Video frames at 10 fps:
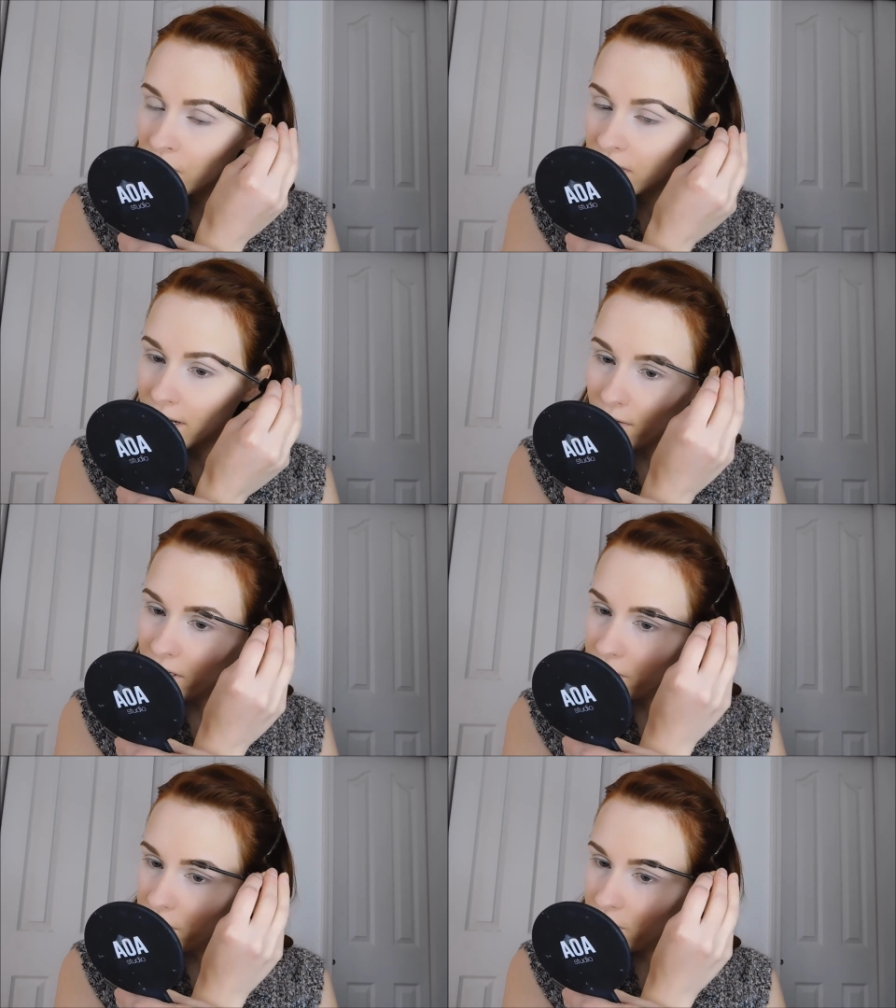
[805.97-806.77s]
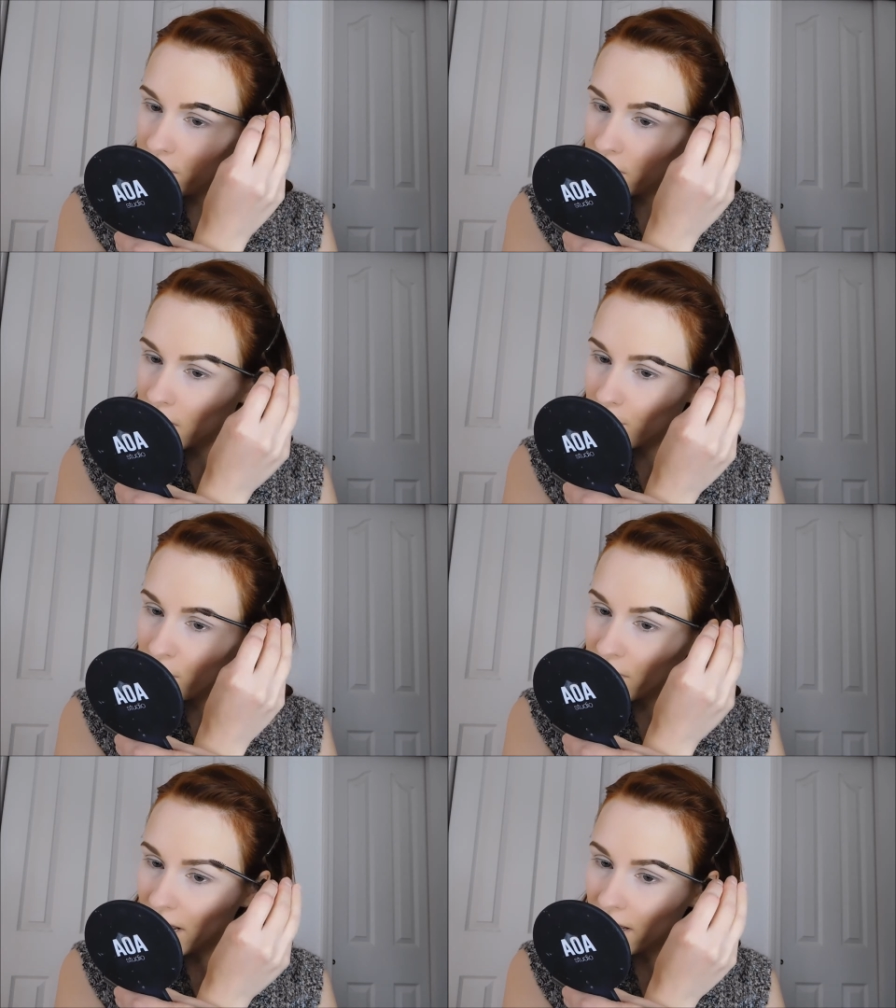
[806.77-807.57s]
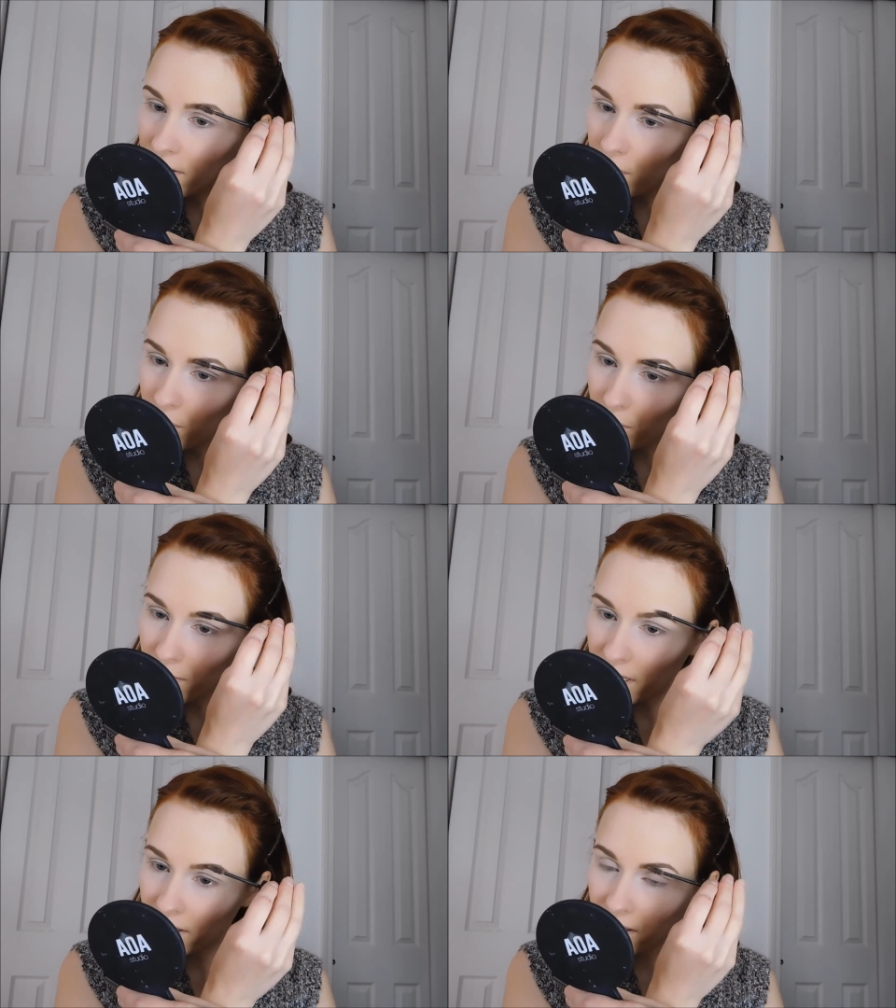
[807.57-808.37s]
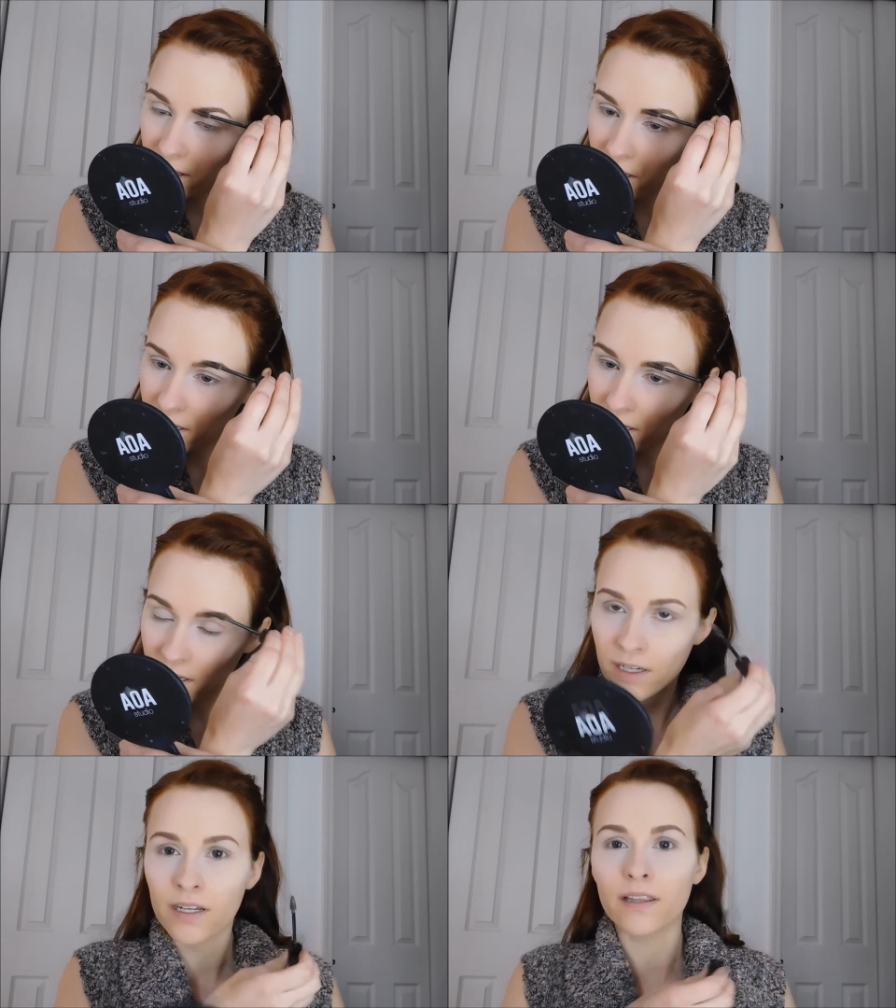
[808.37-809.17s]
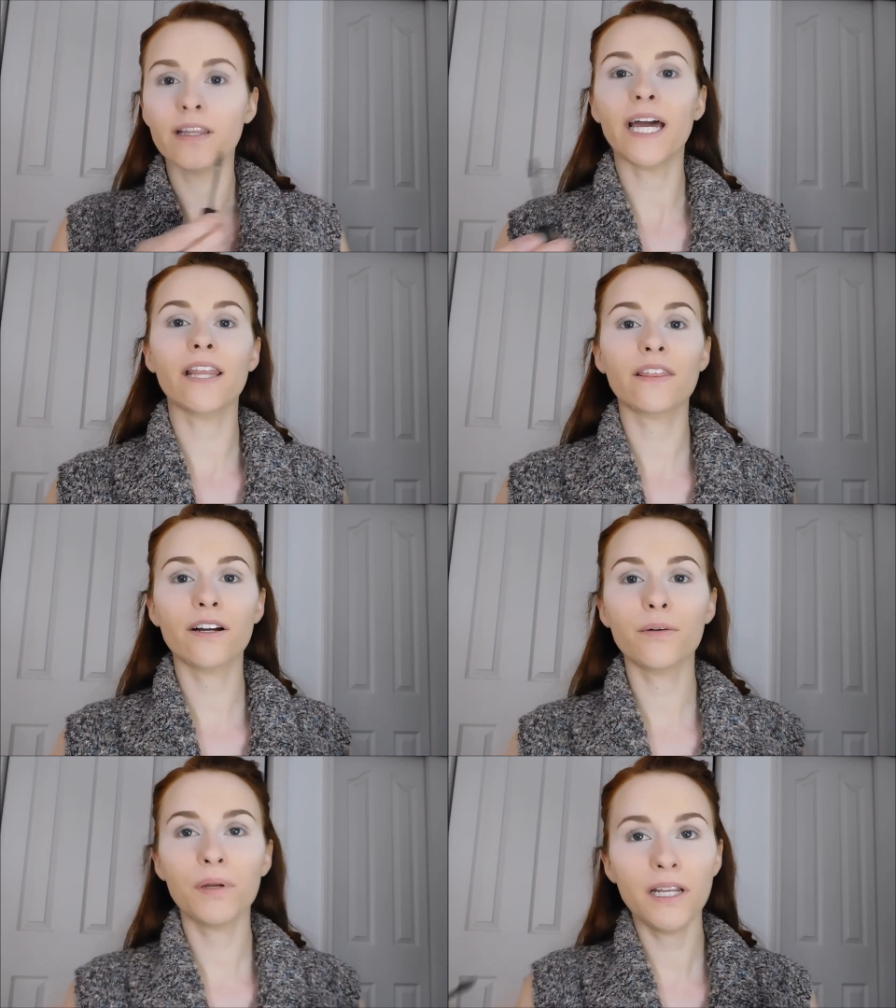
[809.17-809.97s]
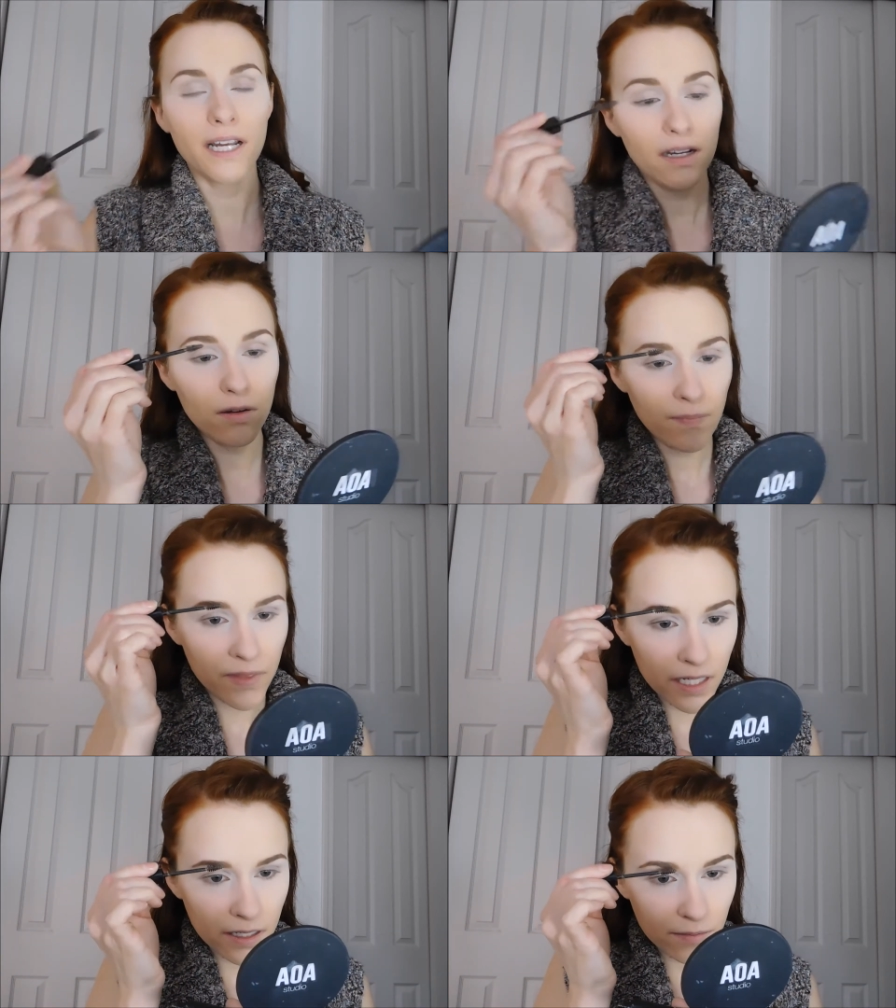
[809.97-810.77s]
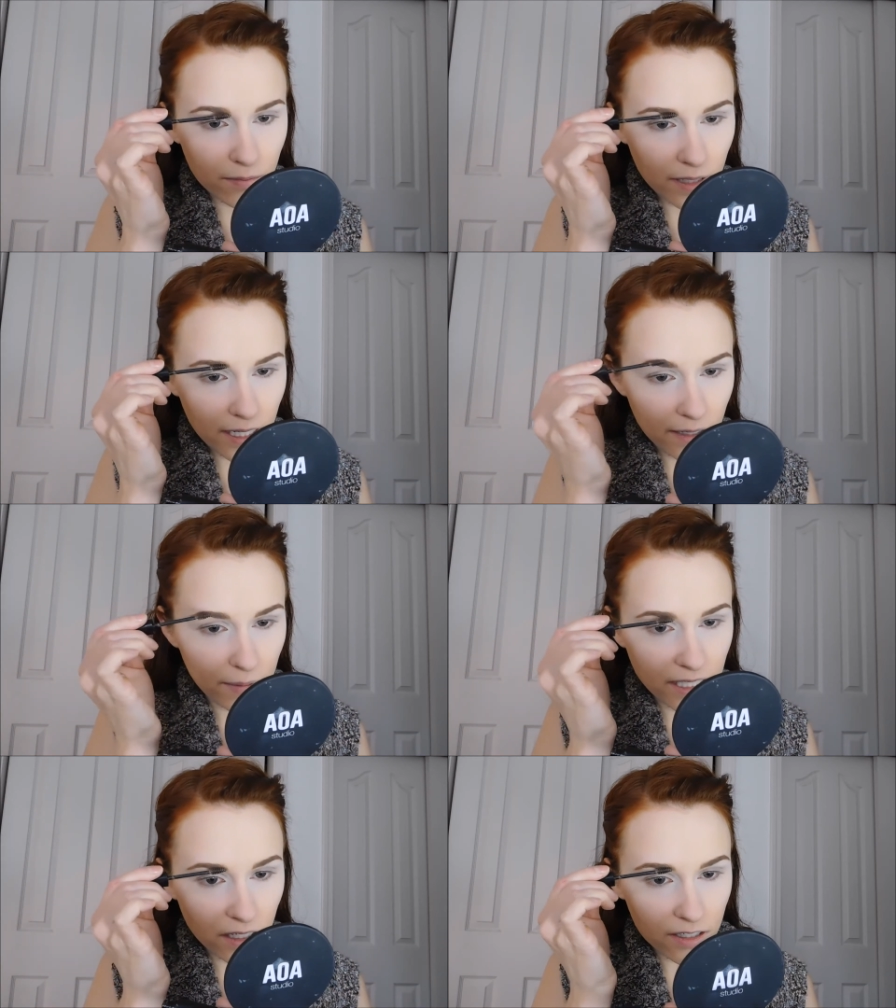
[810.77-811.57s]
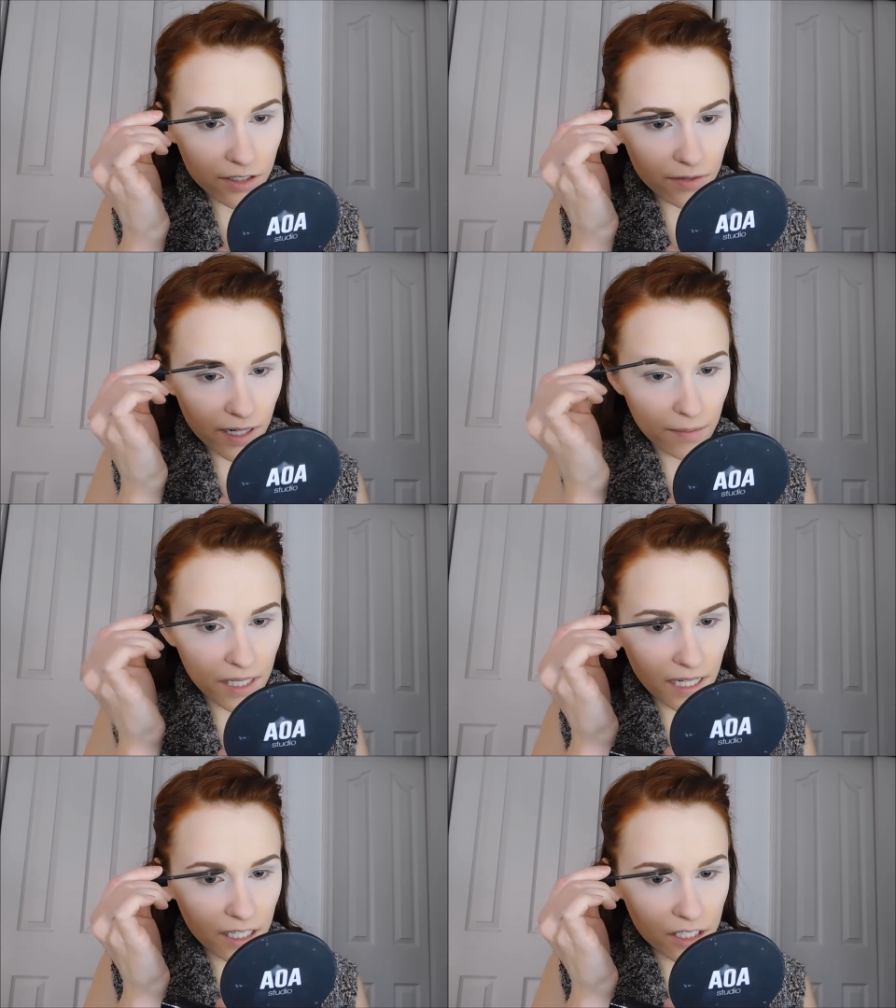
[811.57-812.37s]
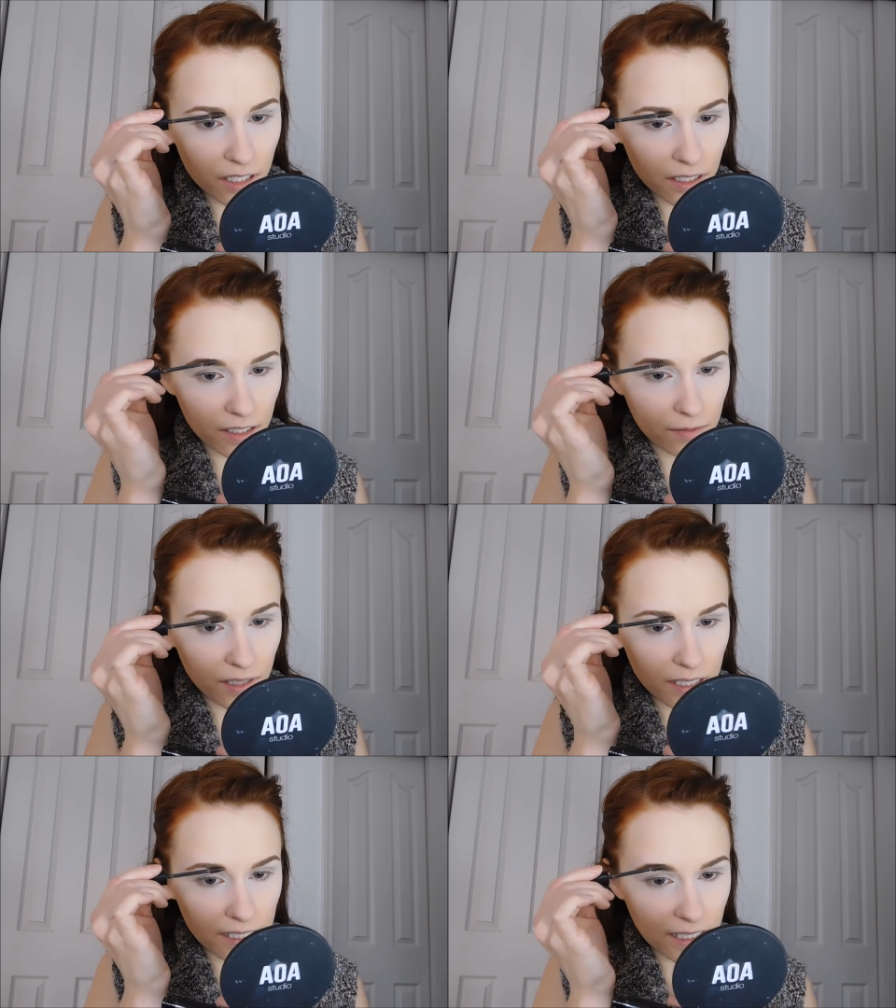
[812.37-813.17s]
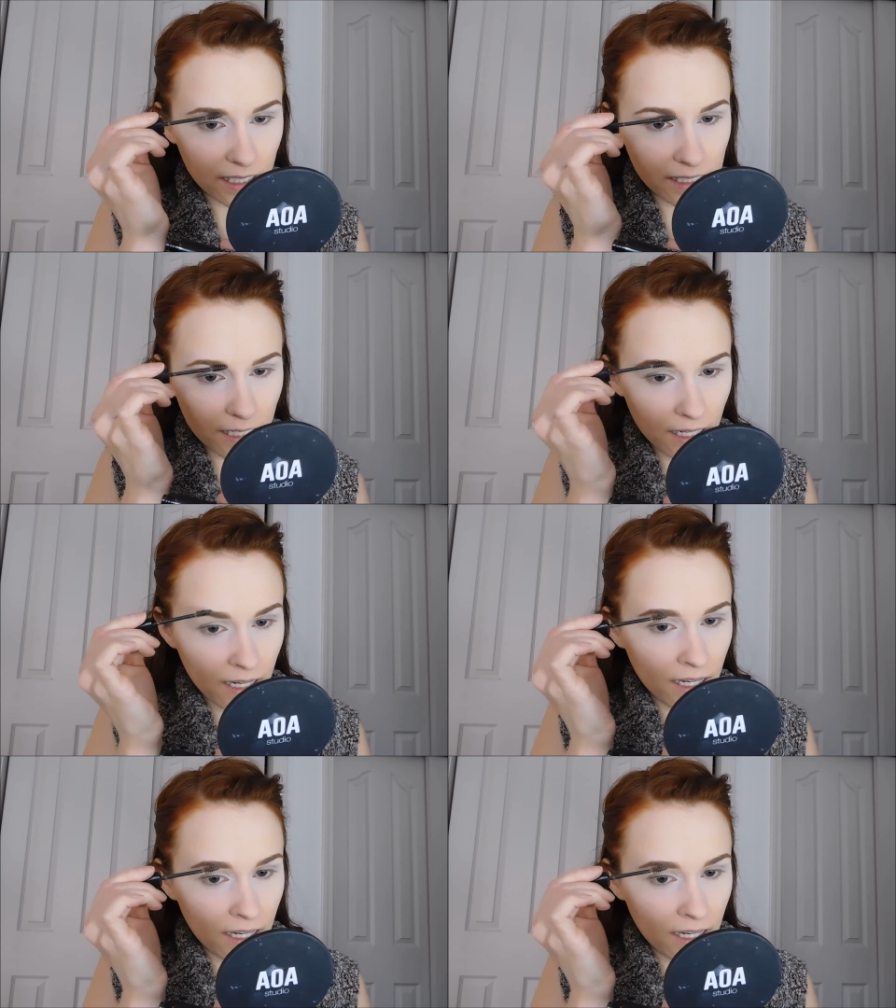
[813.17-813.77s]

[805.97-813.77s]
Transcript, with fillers: Now, I do couple that with light therapy now at my doctor's recommendation, because we discussed